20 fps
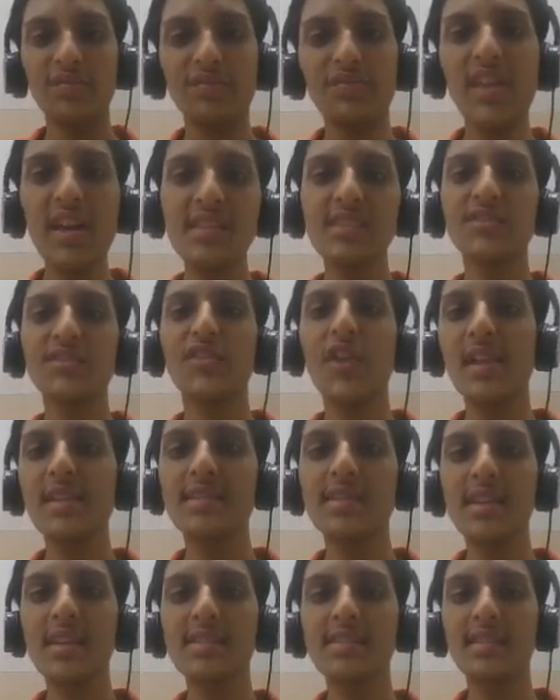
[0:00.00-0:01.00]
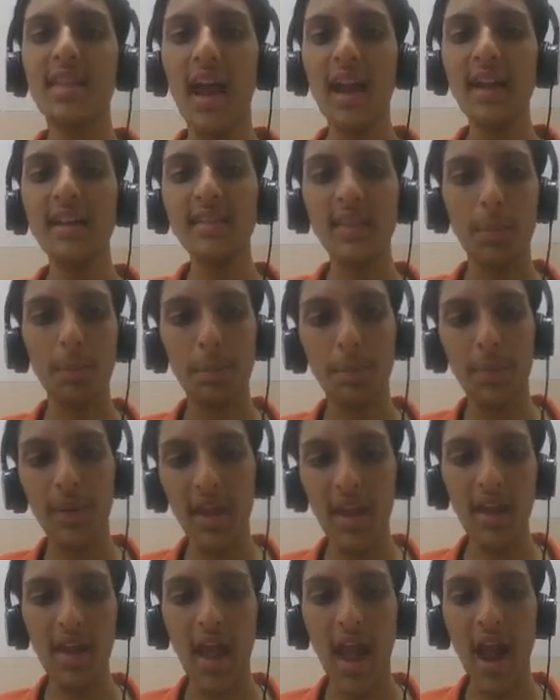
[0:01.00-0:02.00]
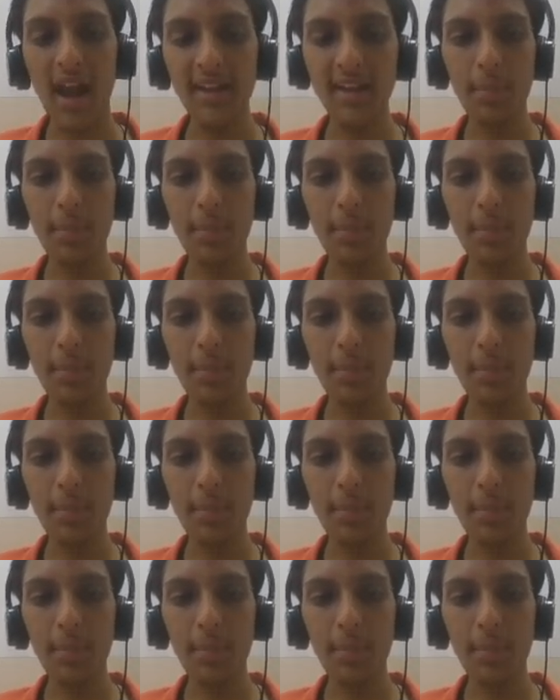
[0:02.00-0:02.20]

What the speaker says: This tells us that at